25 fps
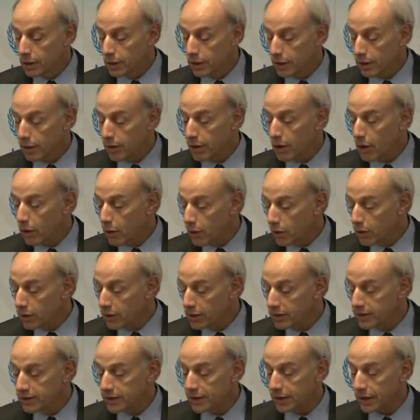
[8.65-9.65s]
there are
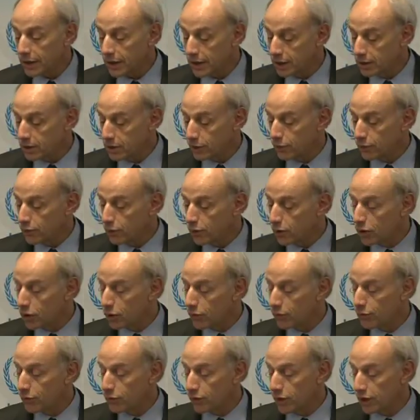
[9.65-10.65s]
early signs of
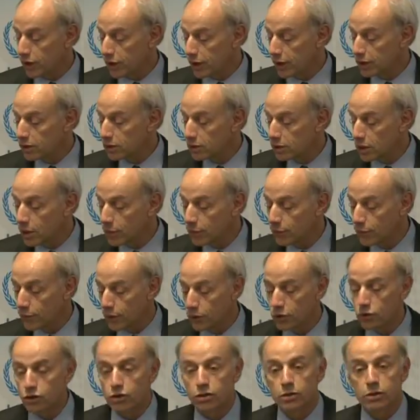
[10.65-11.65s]
recovery in some
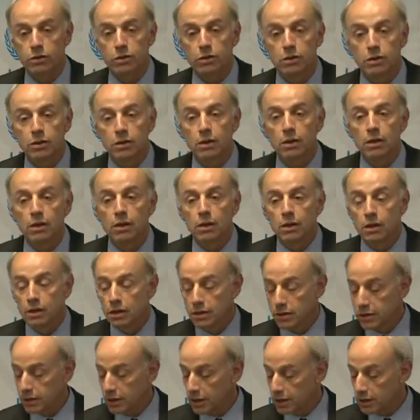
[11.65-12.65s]
functions,
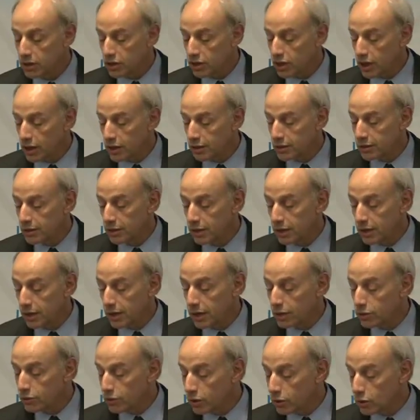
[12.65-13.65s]
such as
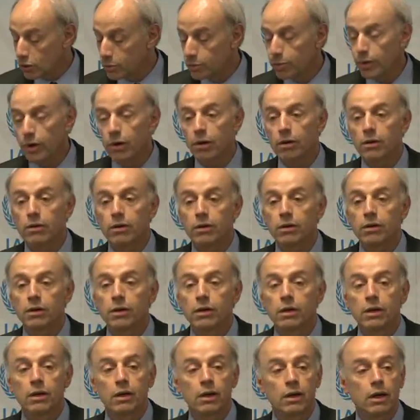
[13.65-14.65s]
electrical power
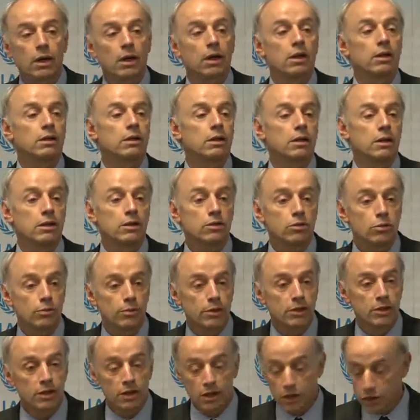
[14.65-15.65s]
and
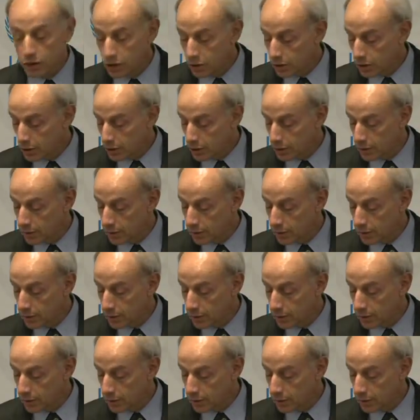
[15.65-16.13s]
instrumentation.